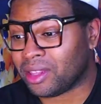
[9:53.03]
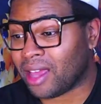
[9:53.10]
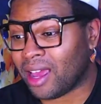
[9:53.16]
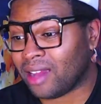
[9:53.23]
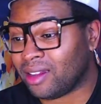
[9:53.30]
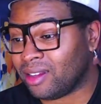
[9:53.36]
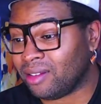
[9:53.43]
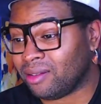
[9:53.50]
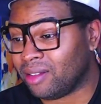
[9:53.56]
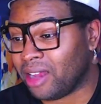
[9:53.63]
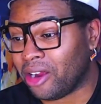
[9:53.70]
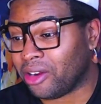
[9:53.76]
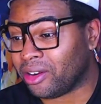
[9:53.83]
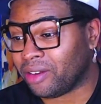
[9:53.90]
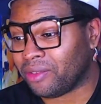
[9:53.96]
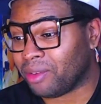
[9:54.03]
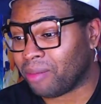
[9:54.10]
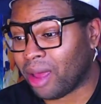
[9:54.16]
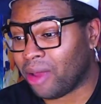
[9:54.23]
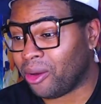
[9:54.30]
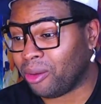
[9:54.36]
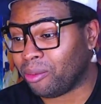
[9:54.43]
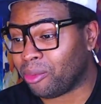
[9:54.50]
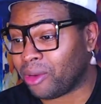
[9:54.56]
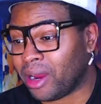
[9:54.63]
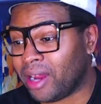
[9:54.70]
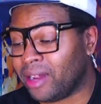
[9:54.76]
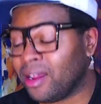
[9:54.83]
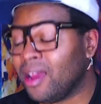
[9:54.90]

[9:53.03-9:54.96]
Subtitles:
that narrative in my own brain.